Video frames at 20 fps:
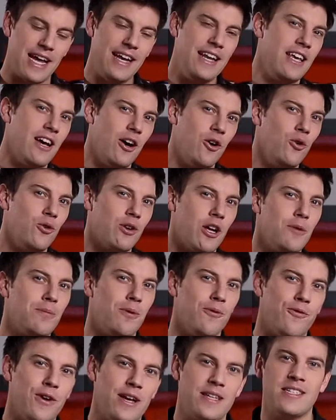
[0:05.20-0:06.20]
any old
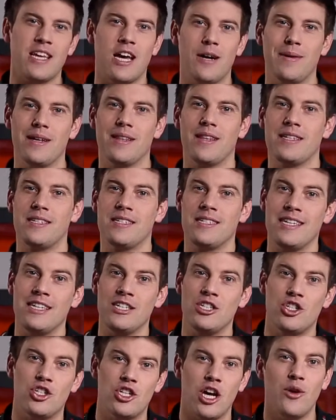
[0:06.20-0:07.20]
open face helmet. This is
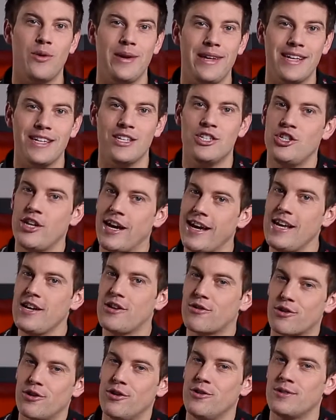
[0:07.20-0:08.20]
the Shoei J
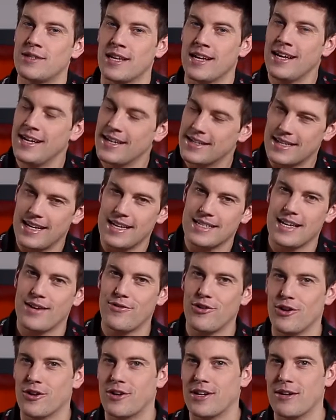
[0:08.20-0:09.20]
Cruise. So let's
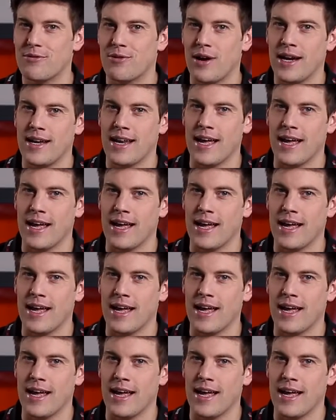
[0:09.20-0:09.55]
have a look at it right